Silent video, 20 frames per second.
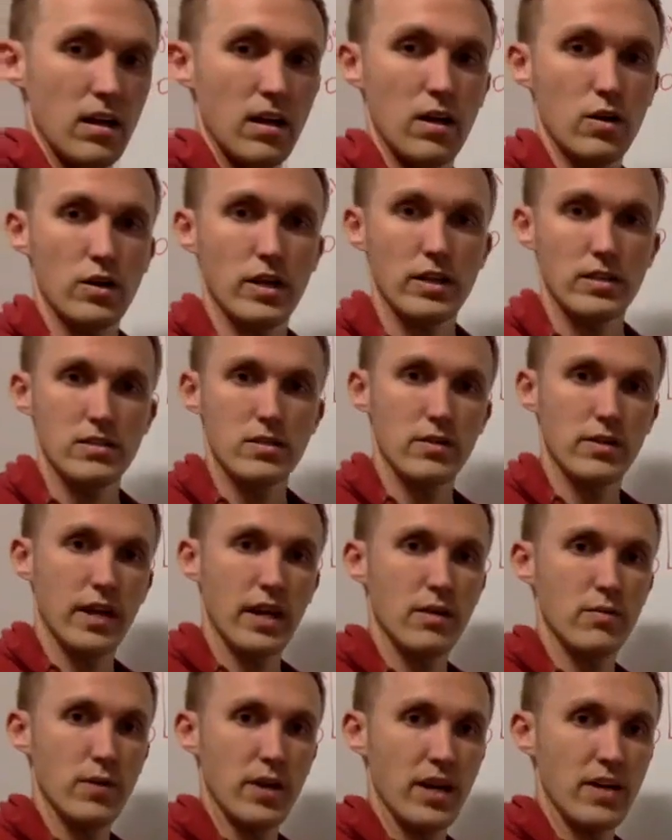Okay, so
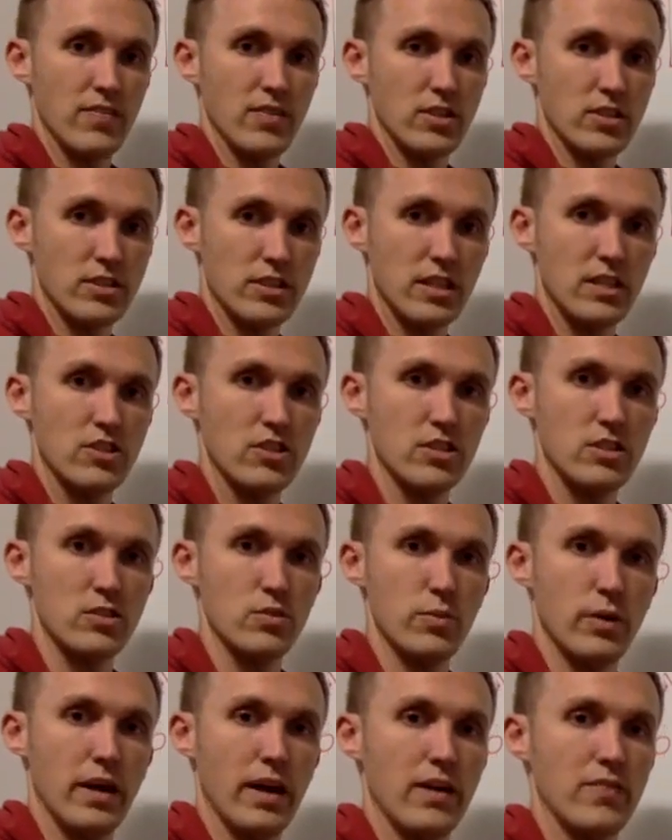again, we have our
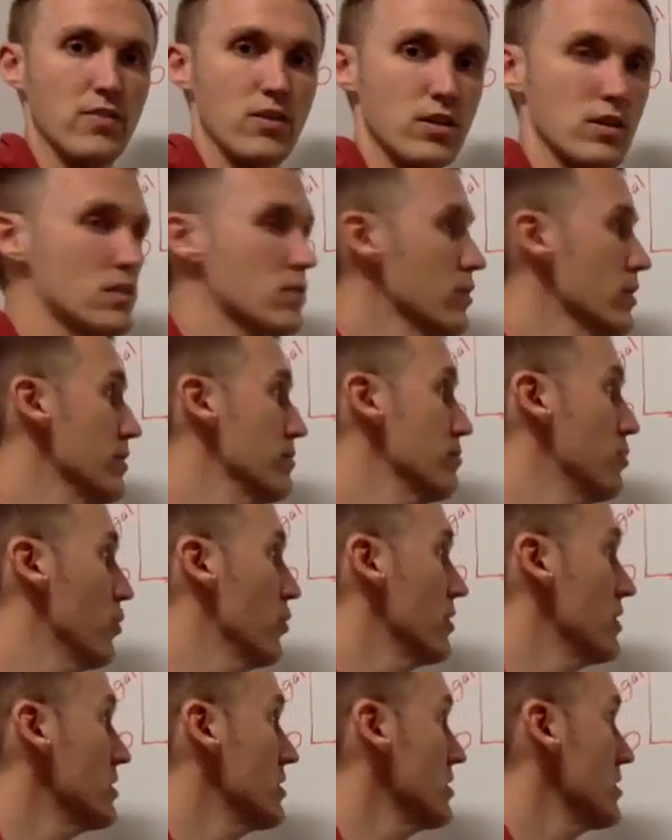stations, we have our grid
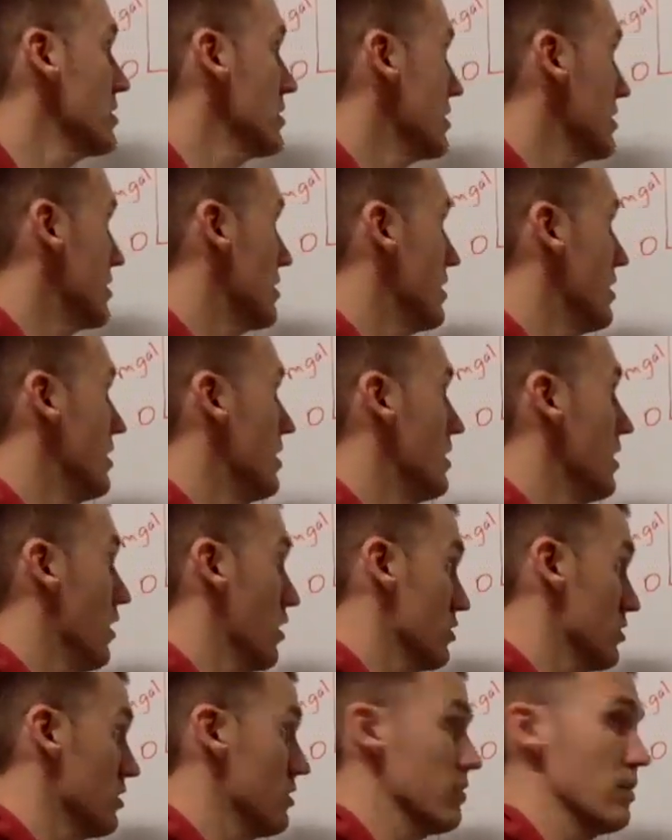points,
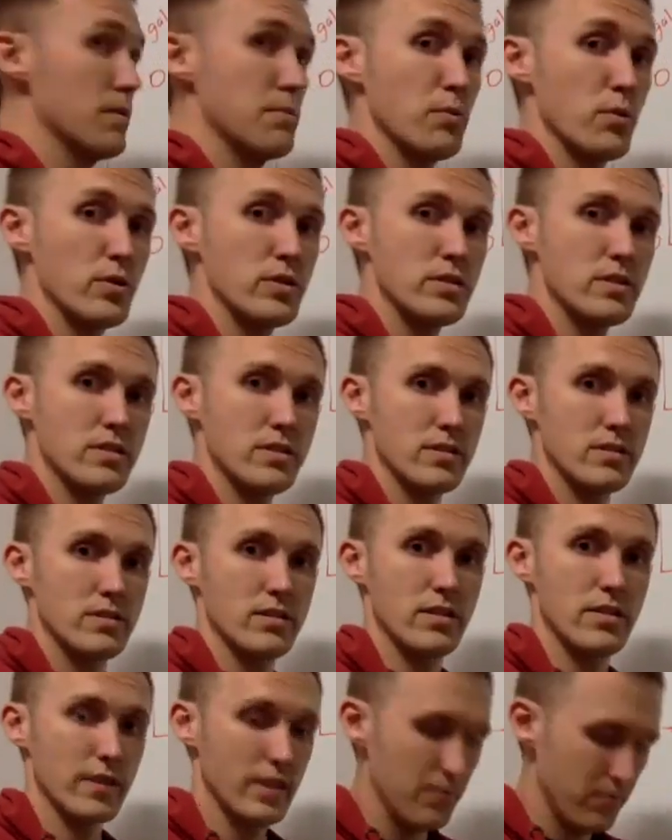our survey points,
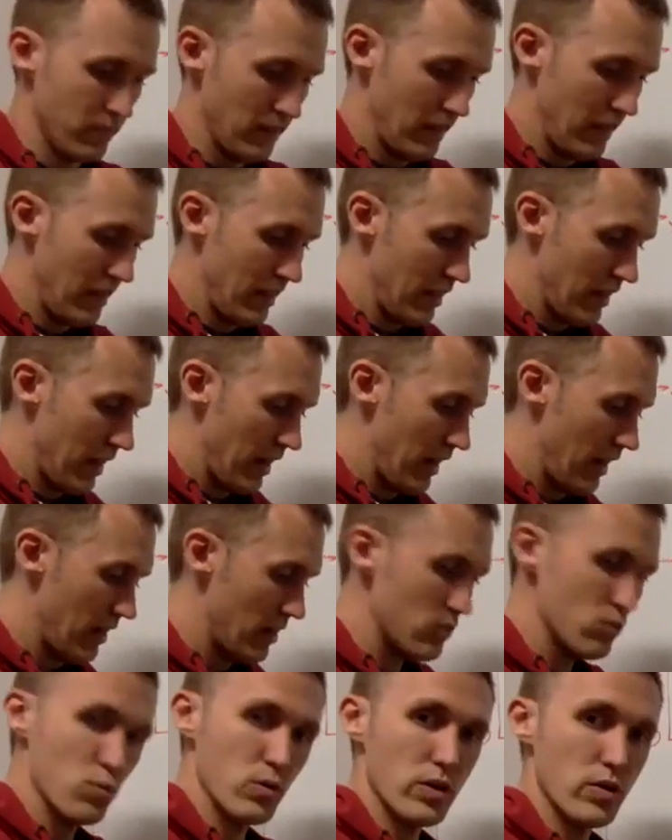sorry,
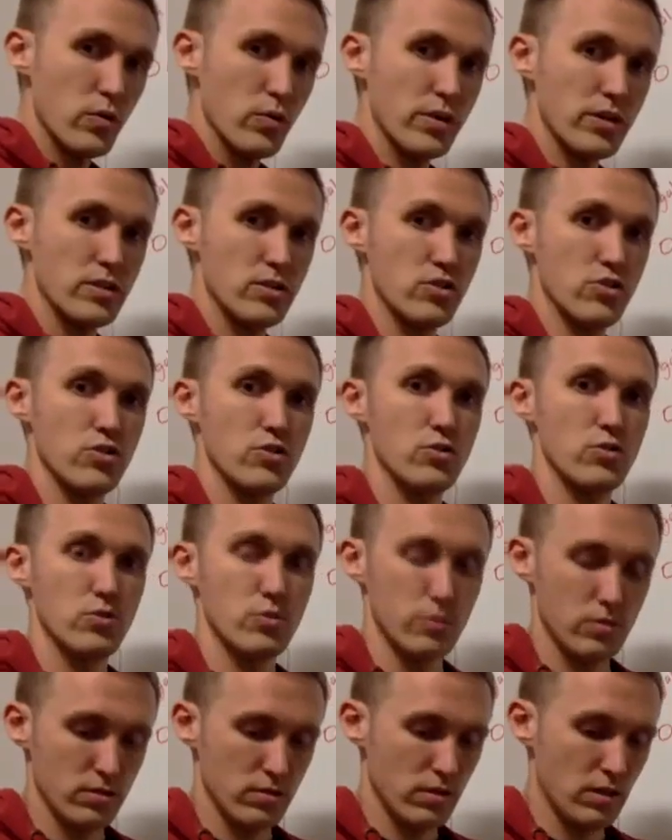and we're going
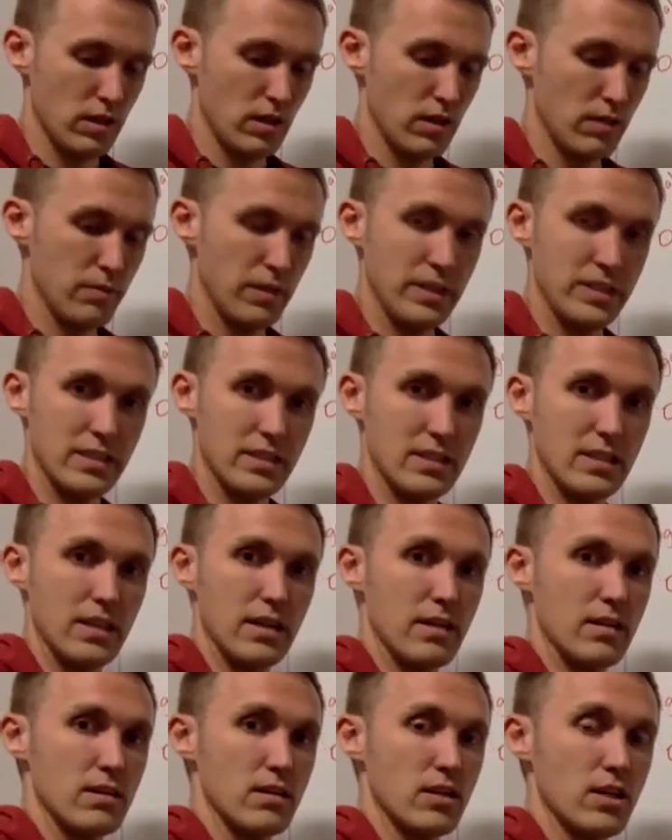to
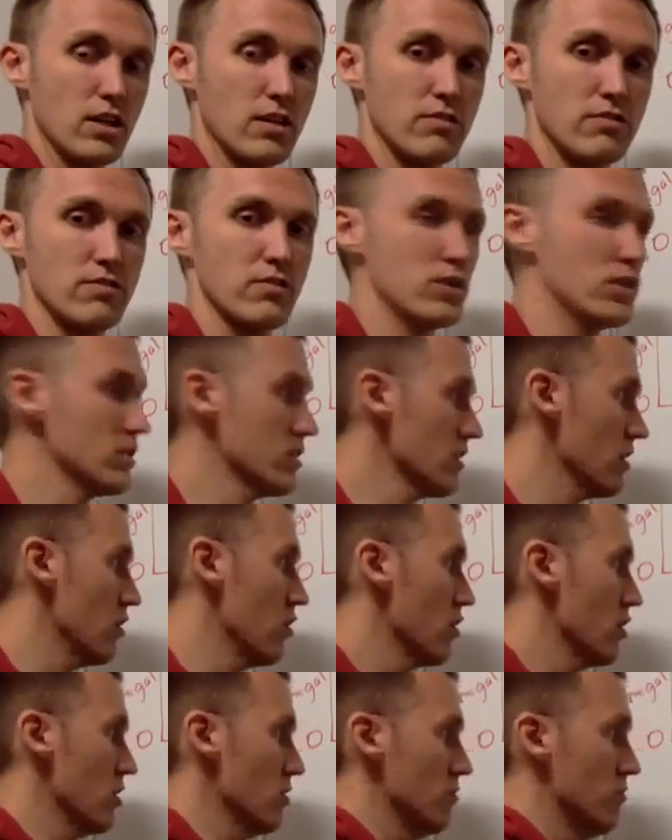basically convert
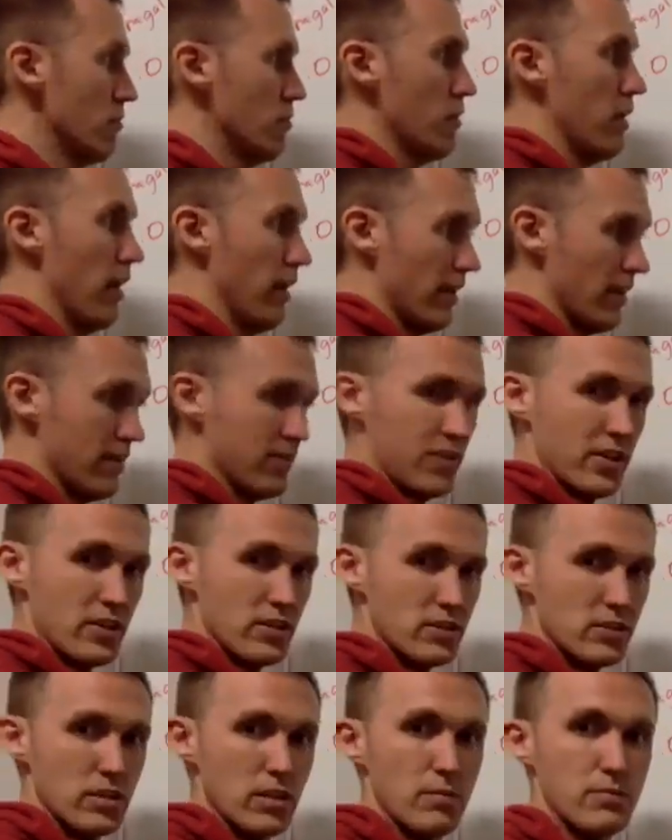our model of the
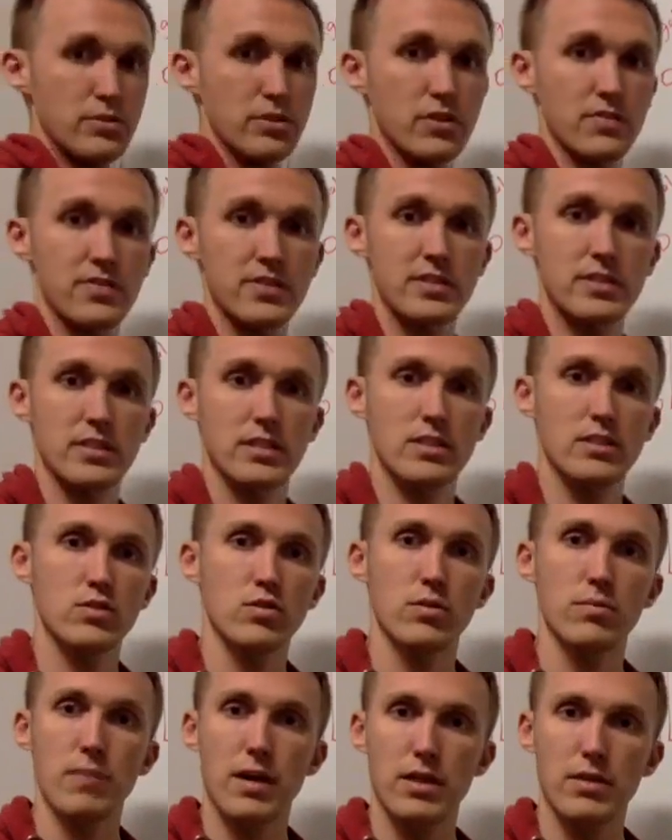Earth's subsurface
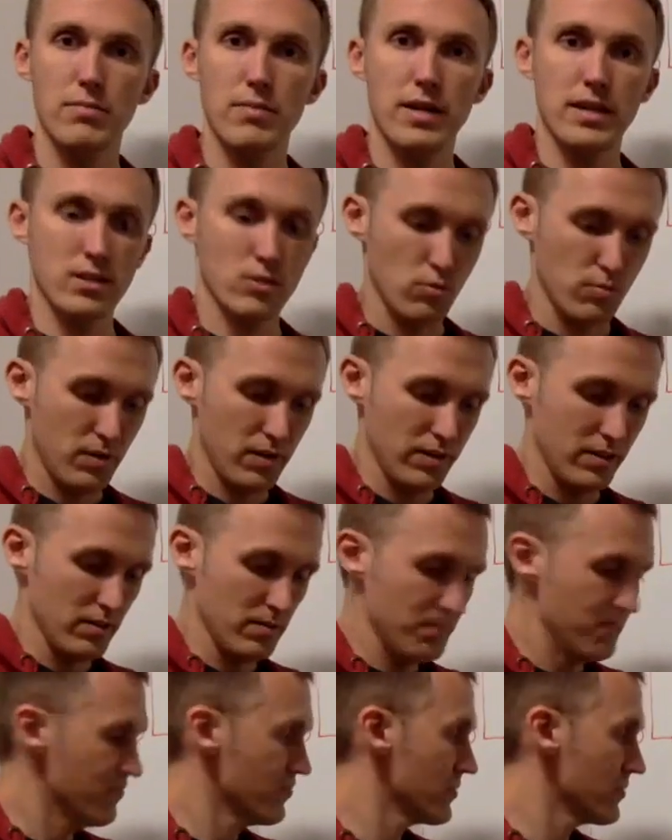into a mathematical model.